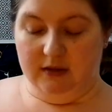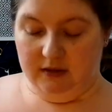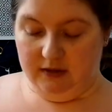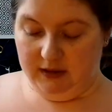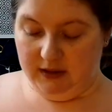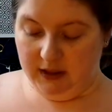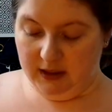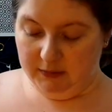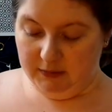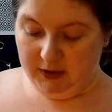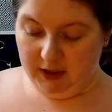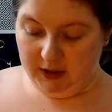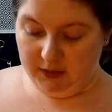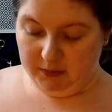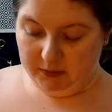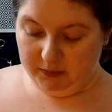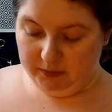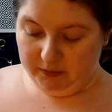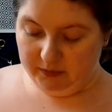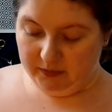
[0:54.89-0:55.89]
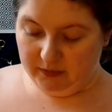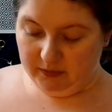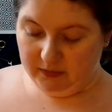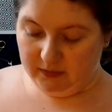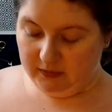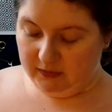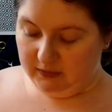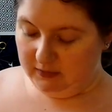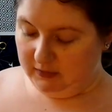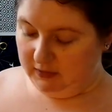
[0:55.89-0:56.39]
You coming up?
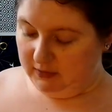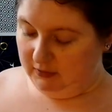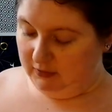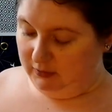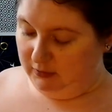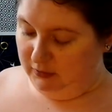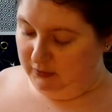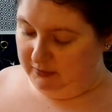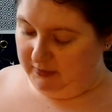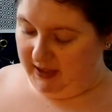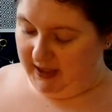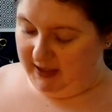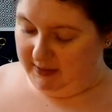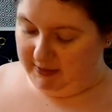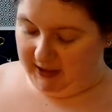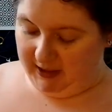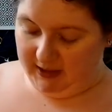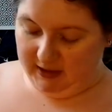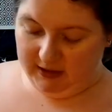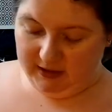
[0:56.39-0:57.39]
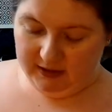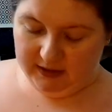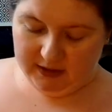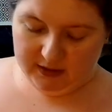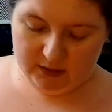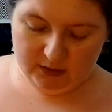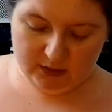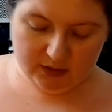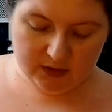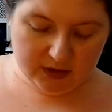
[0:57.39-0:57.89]
Oh, maybe.
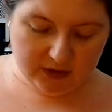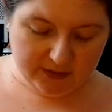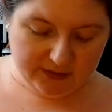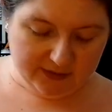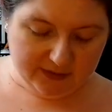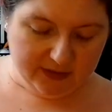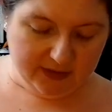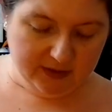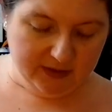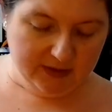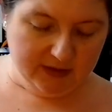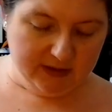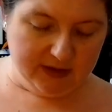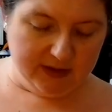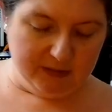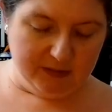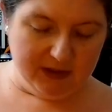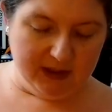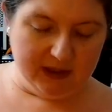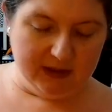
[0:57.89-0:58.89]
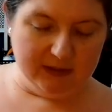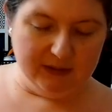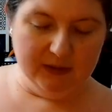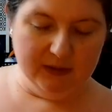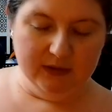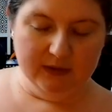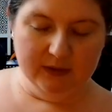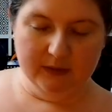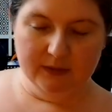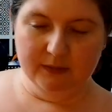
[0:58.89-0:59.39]
Sort of. Somehow.
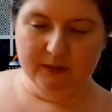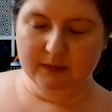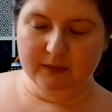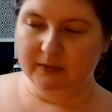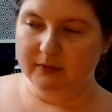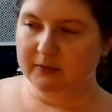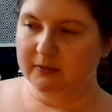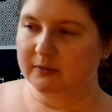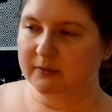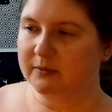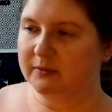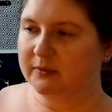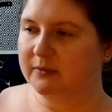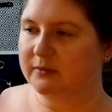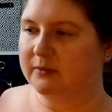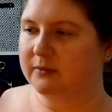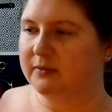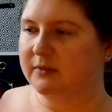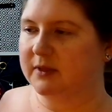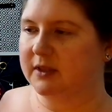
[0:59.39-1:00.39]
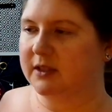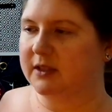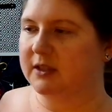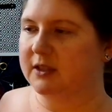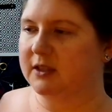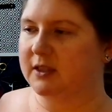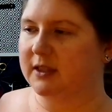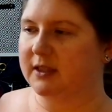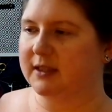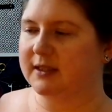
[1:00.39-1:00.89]
There
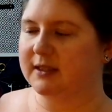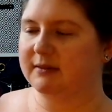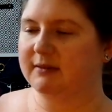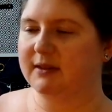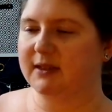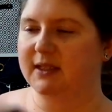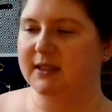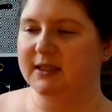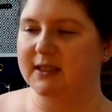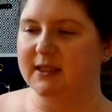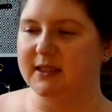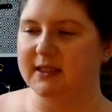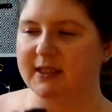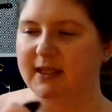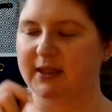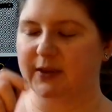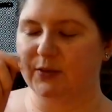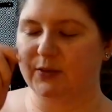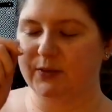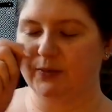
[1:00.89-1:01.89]
she is. Here's her tail.